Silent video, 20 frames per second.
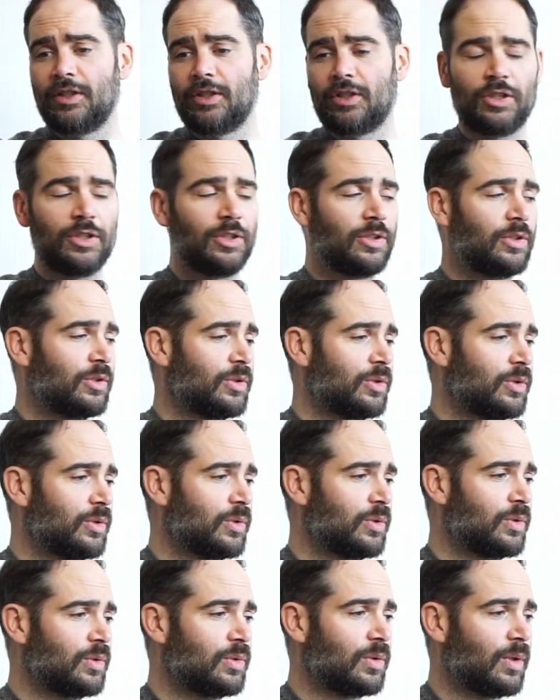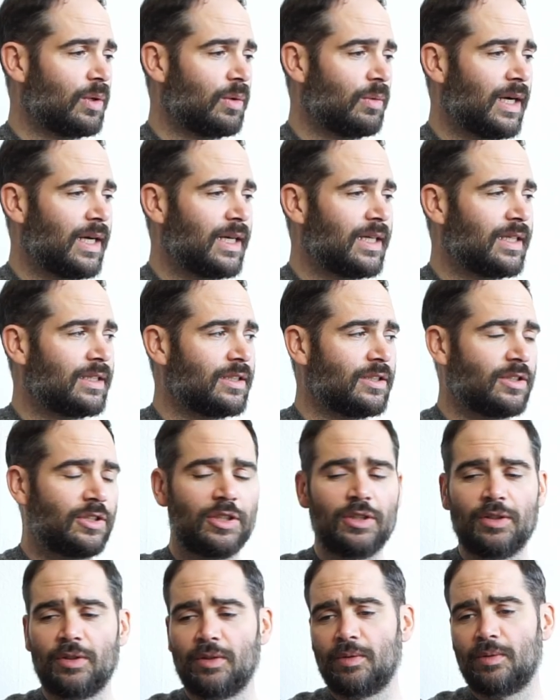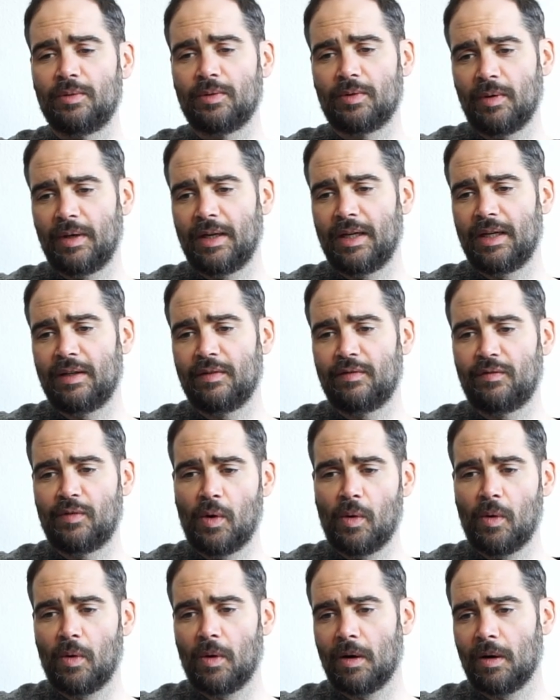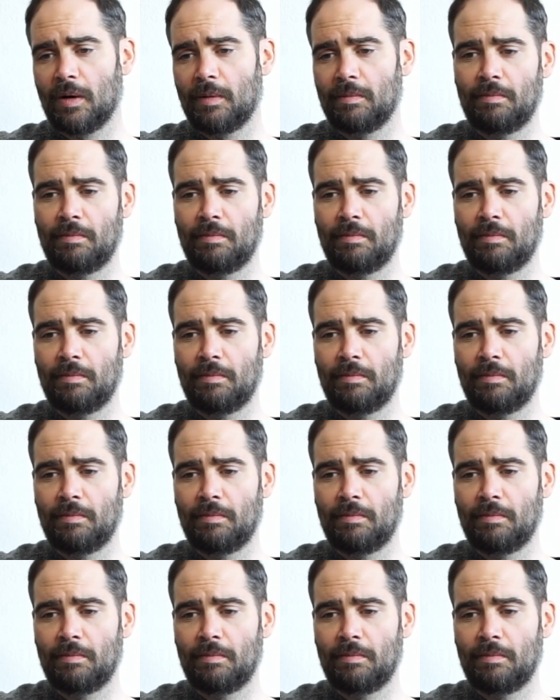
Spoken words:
2, 1, 2, 3, 4.